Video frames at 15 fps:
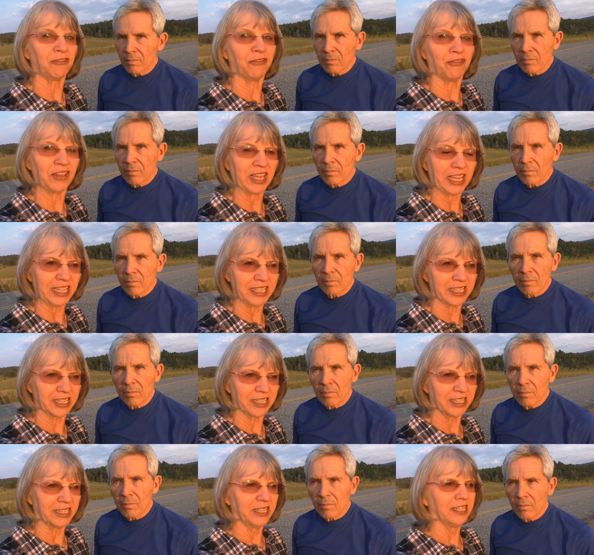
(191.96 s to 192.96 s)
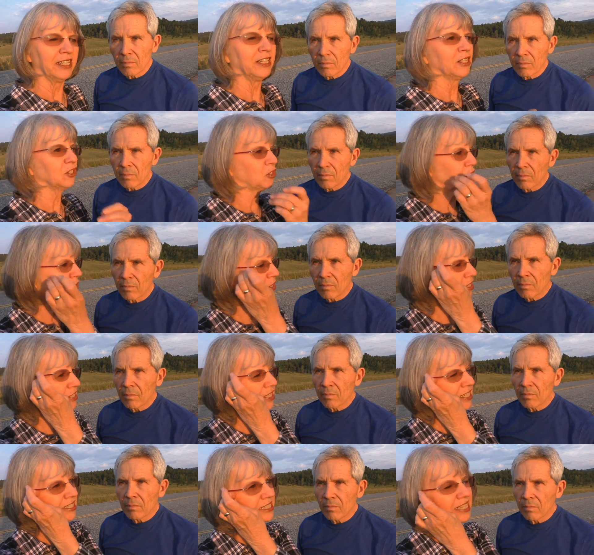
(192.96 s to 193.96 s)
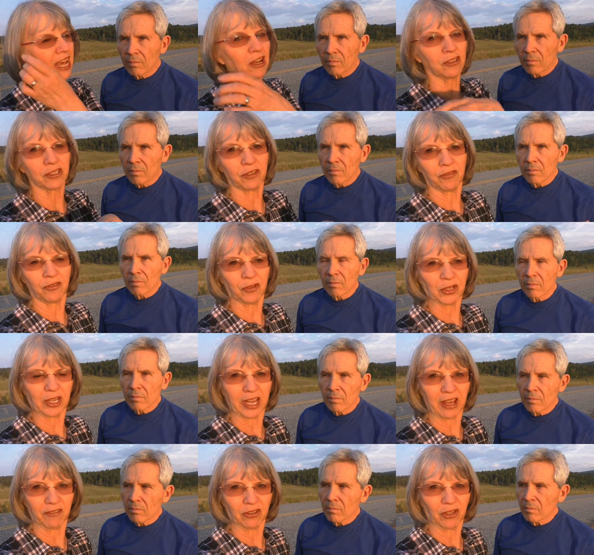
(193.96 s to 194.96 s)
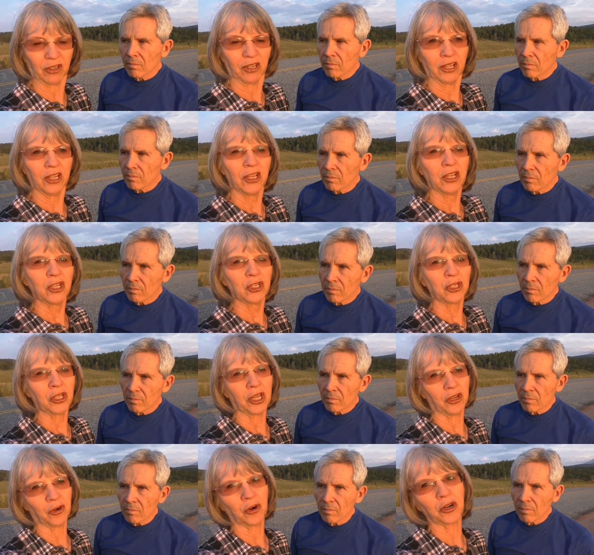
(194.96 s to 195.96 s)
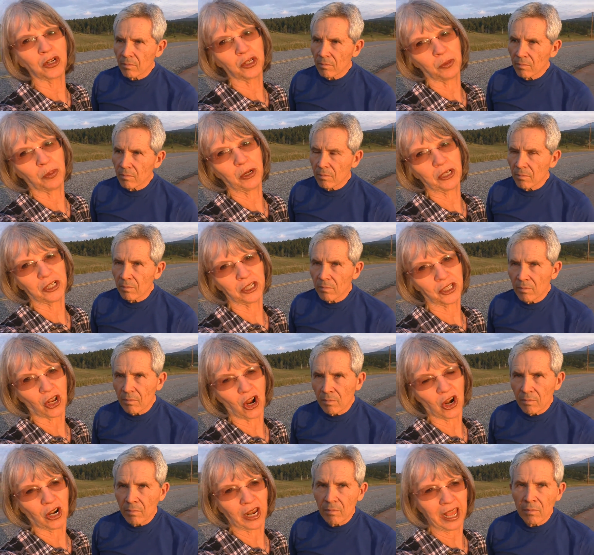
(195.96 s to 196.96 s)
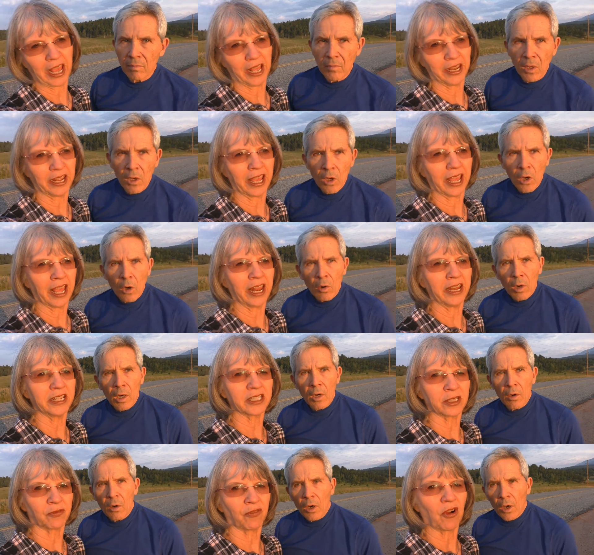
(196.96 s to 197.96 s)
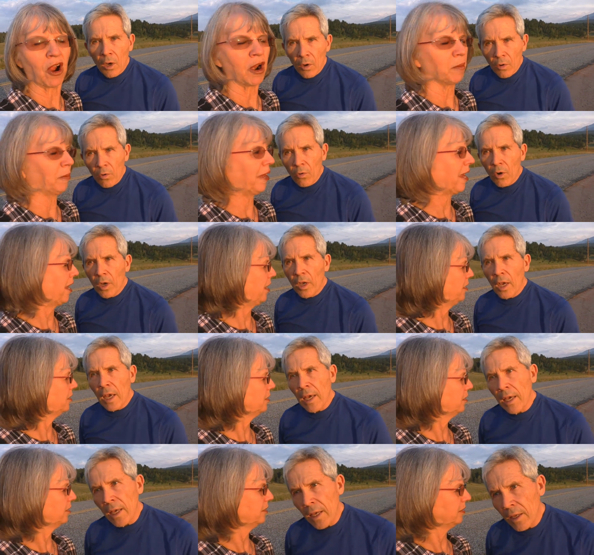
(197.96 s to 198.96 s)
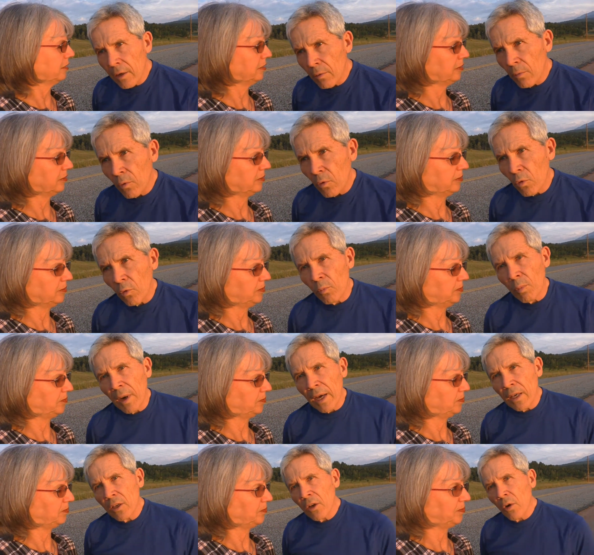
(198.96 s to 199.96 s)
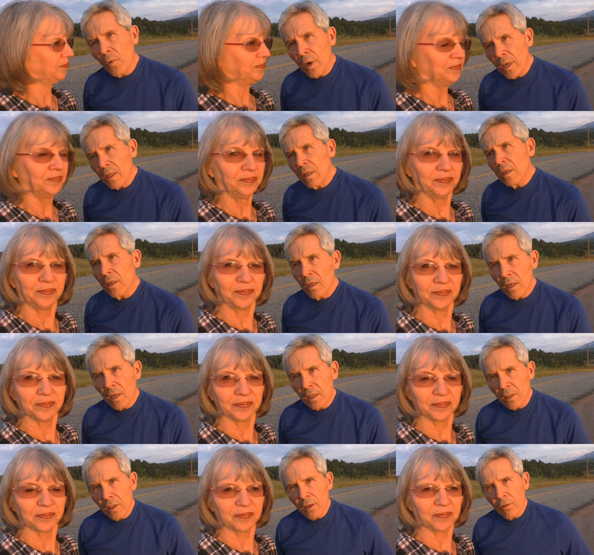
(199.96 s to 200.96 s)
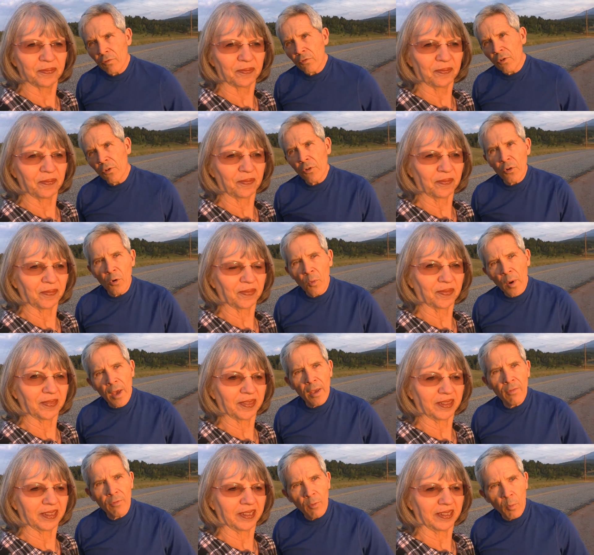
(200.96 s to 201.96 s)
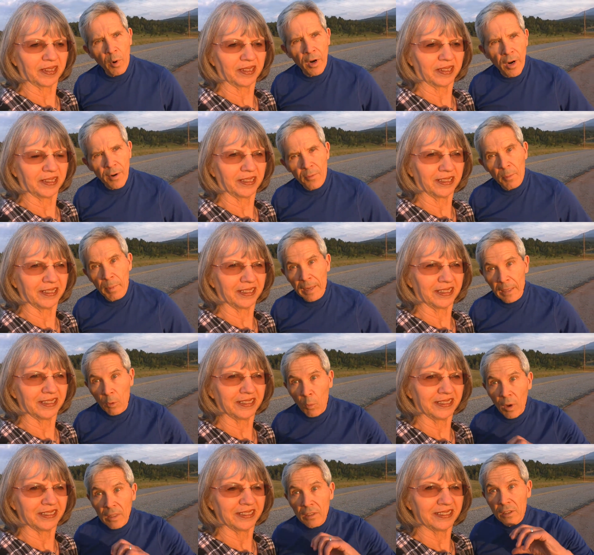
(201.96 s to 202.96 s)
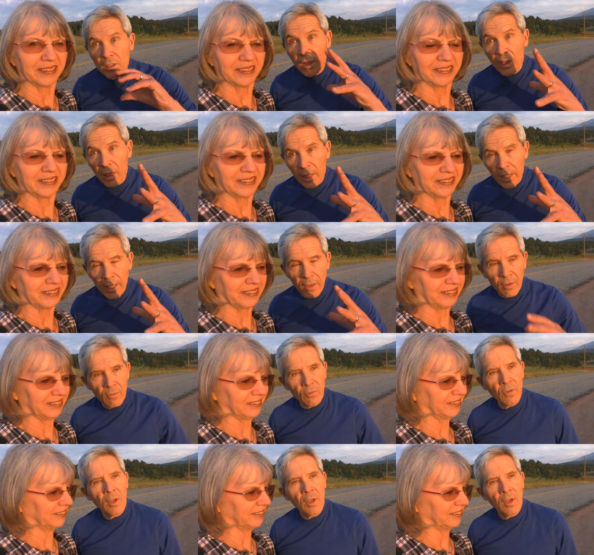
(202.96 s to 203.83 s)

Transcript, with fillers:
Speaker 1: feet to the 6,000 foot level in order to purchase our land and well, it's
Speaker 2: farmland. And by going a little further away from where everybody wants to live,